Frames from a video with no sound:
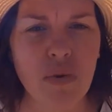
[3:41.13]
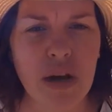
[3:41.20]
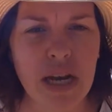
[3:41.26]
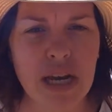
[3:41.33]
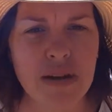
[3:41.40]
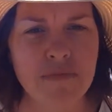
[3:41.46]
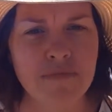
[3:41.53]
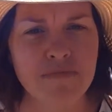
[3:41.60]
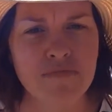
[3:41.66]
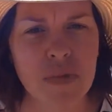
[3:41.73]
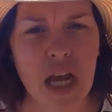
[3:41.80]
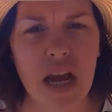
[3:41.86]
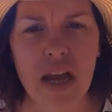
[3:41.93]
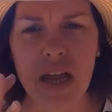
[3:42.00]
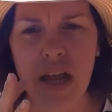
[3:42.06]
wedding
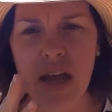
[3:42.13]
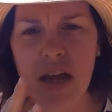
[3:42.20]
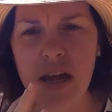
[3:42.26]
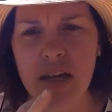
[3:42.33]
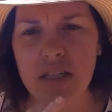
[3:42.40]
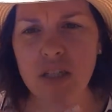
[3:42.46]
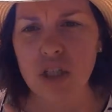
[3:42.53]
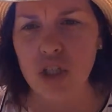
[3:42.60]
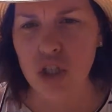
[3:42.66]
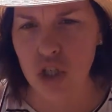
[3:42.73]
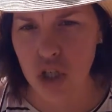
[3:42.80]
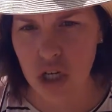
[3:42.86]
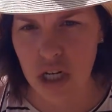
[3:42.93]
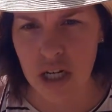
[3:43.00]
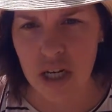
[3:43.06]
and
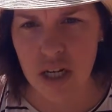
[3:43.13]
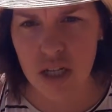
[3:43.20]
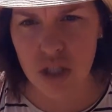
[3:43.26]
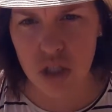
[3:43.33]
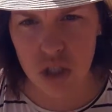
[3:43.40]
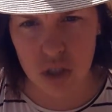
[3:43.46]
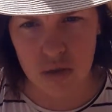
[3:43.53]
you're going to